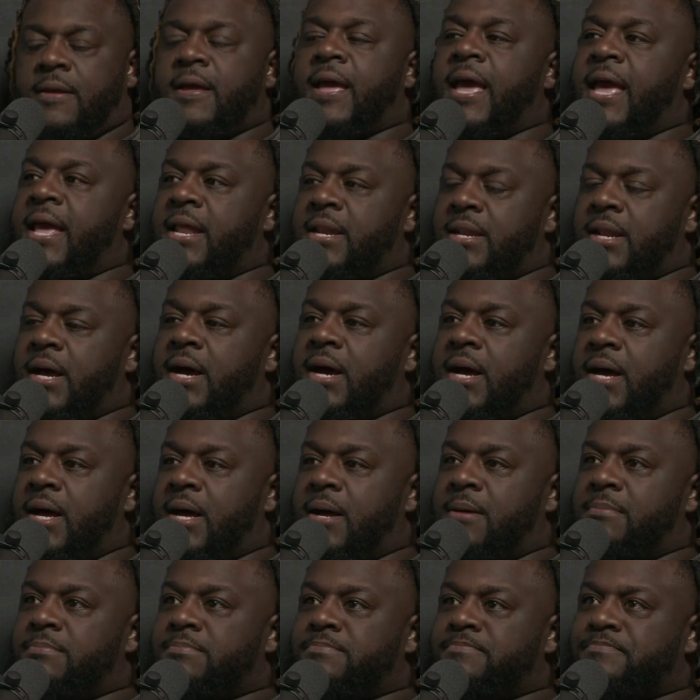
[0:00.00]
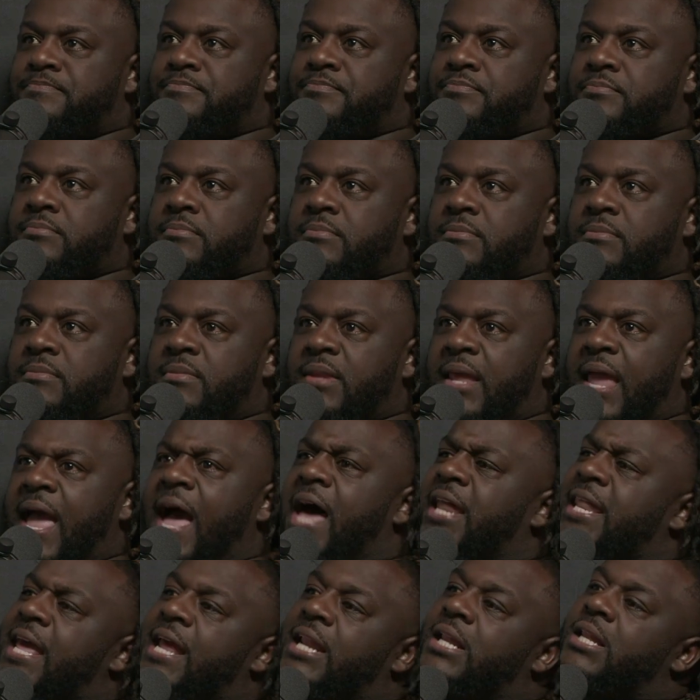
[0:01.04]
and um
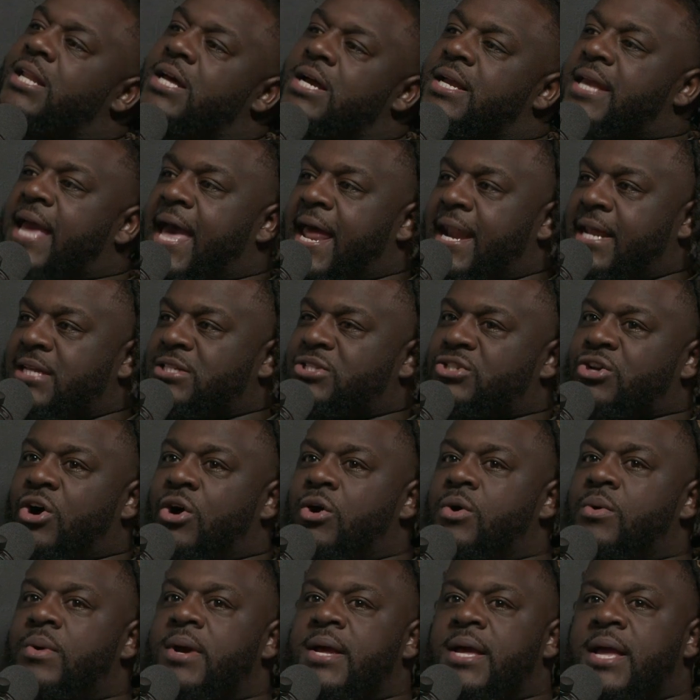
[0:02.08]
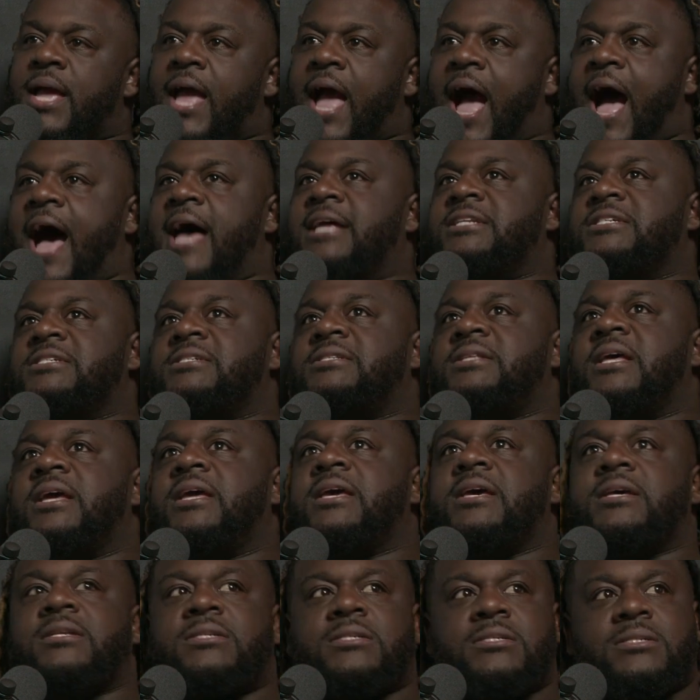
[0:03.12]
how they look at it. So I just
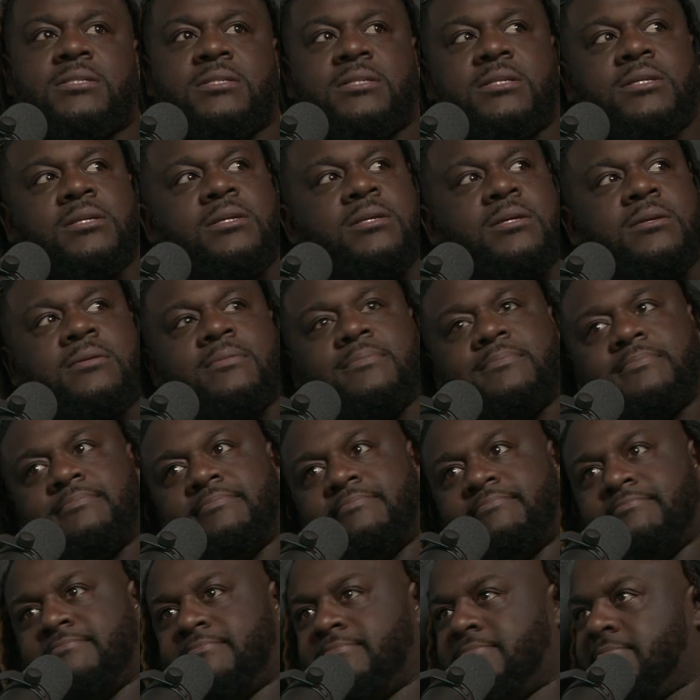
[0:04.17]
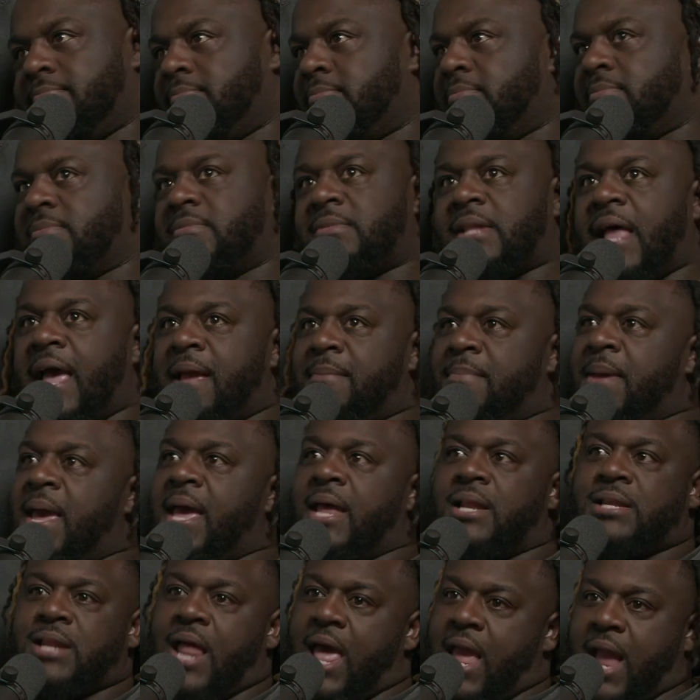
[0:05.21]
think it's like
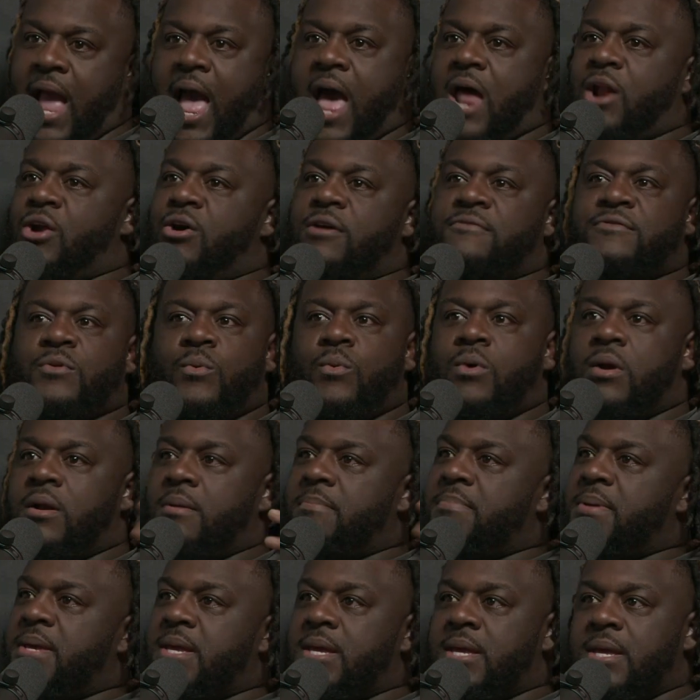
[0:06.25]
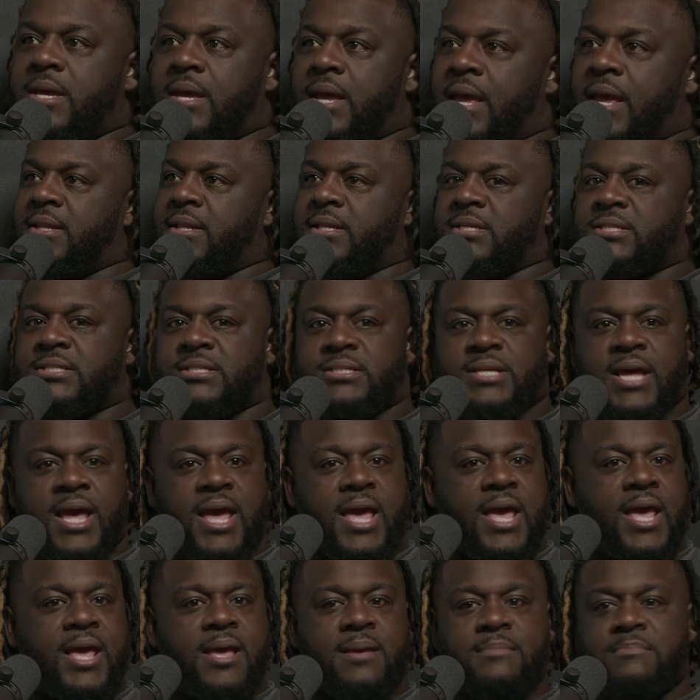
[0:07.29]
man like i don't even want to be the
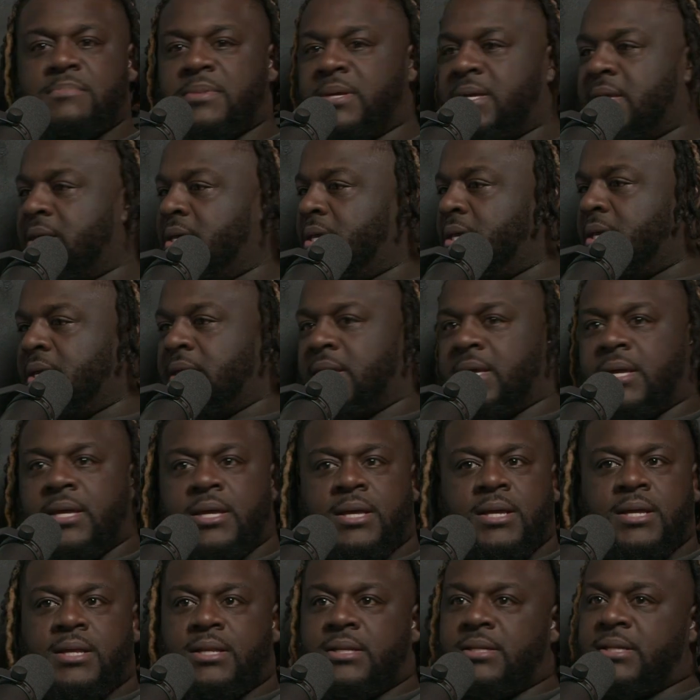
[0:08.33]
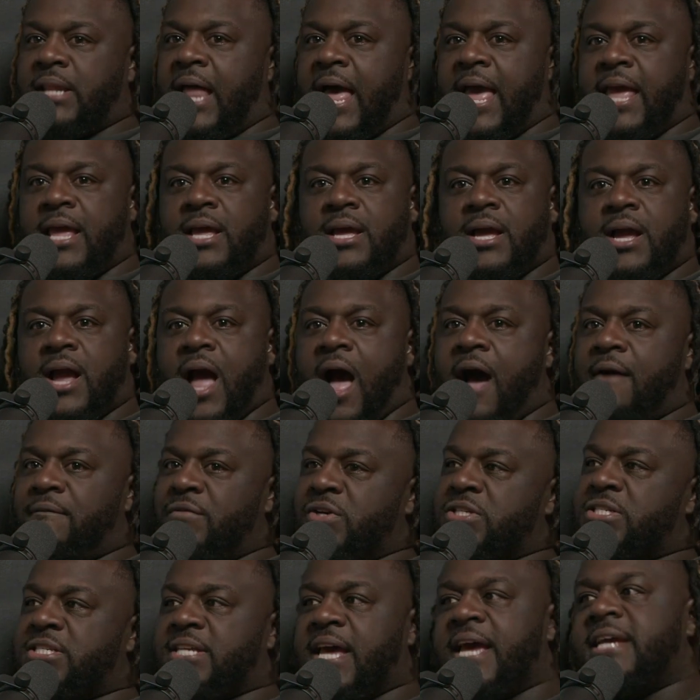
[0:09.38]
same like
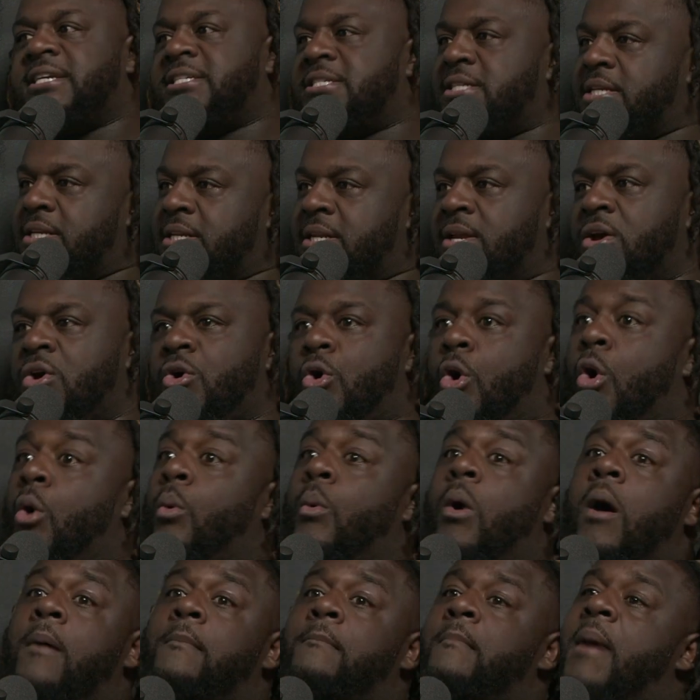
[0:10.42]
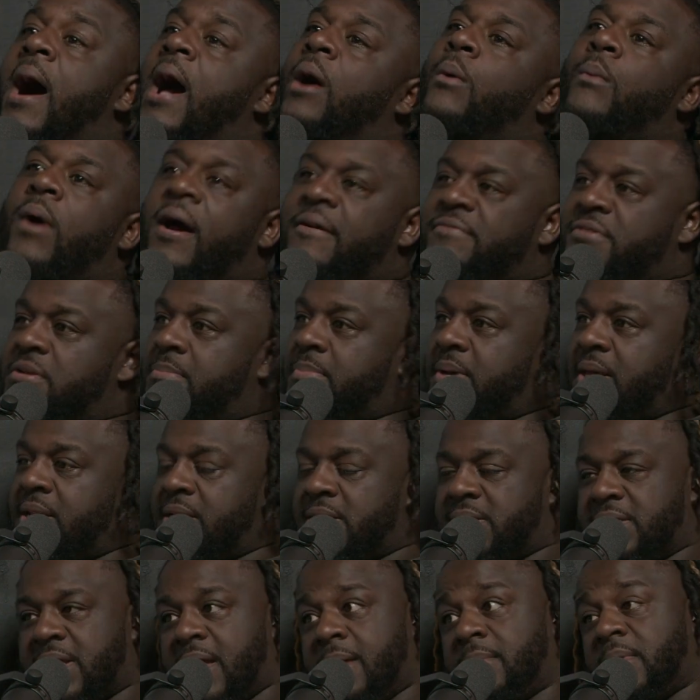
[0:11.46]
conversation or want my wife to be in
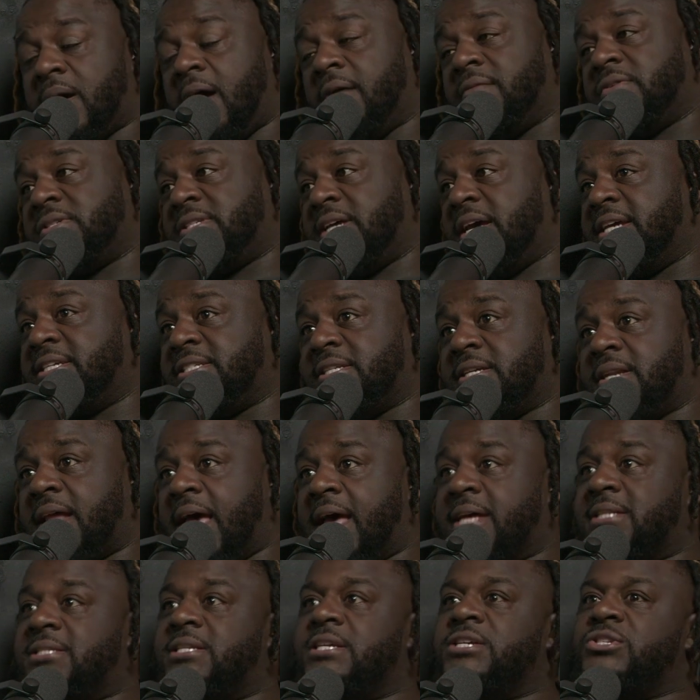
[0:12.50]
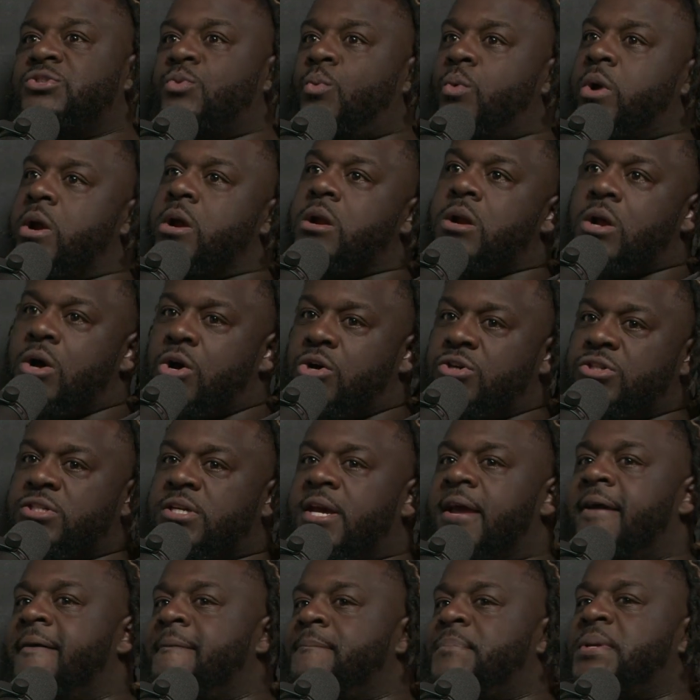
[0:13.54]
the same conversation as these weirdos
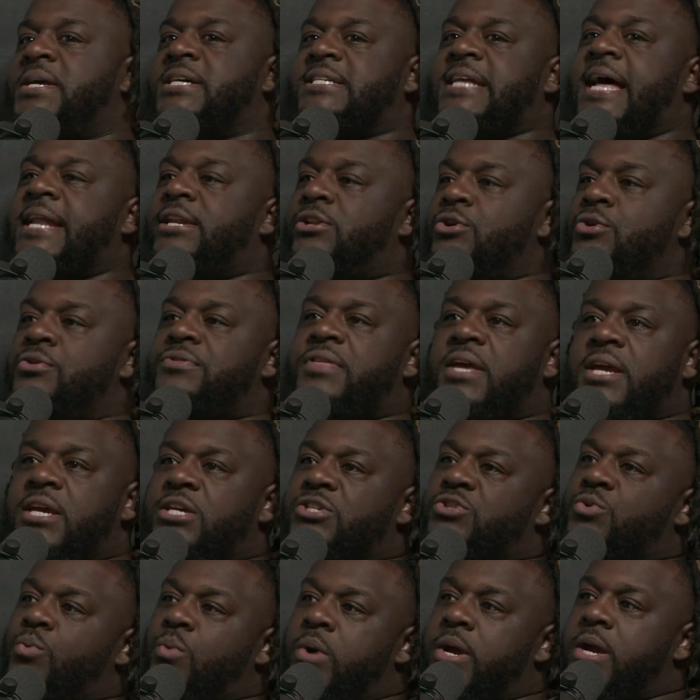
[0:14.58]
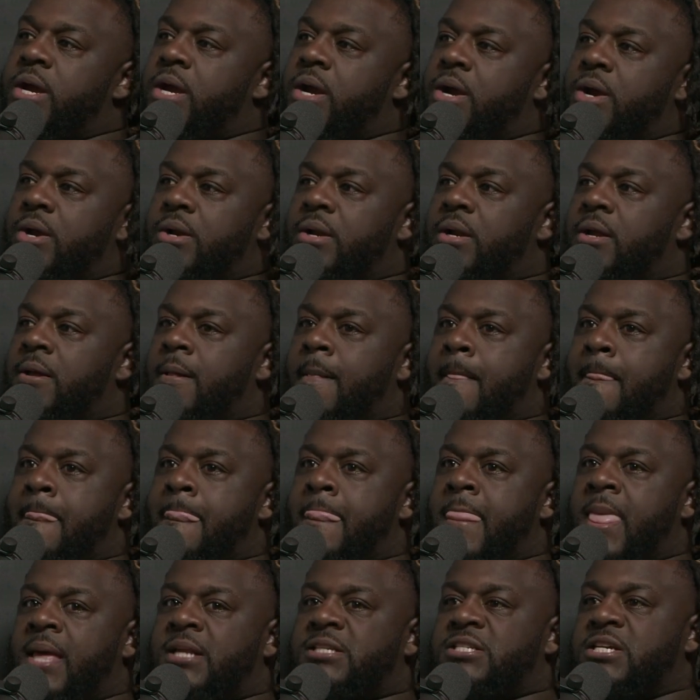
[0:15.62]
because i do think it's weird
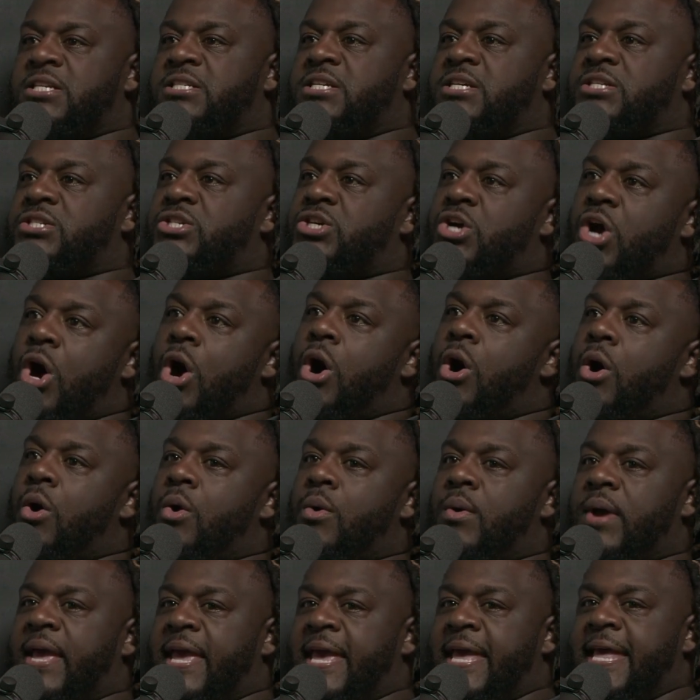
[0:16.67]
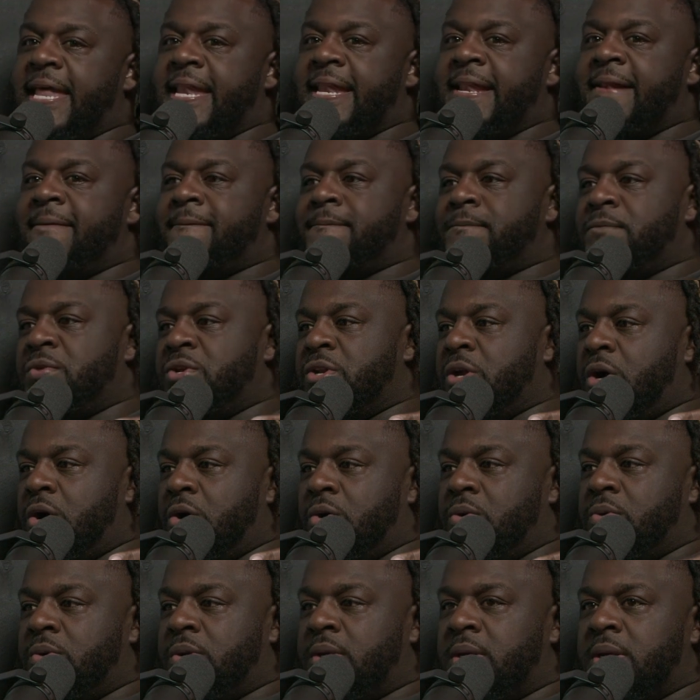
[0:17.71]
to just go and you
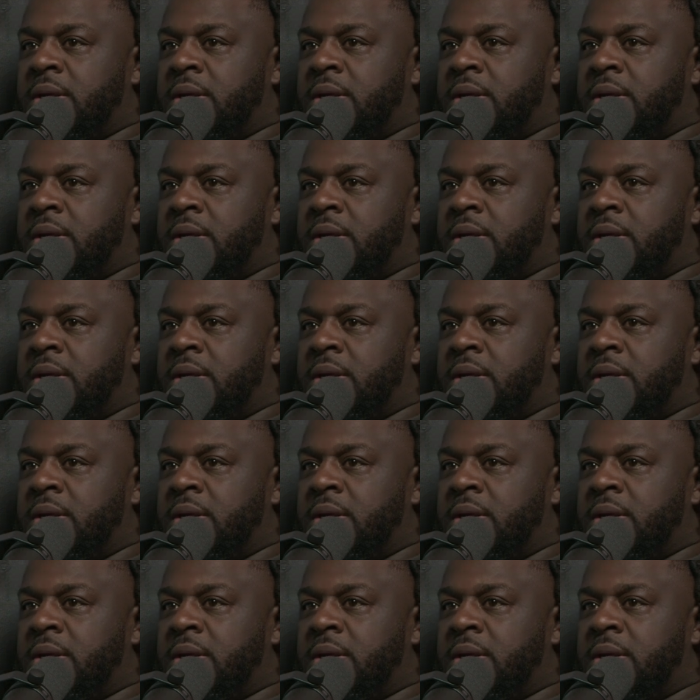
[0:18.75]
know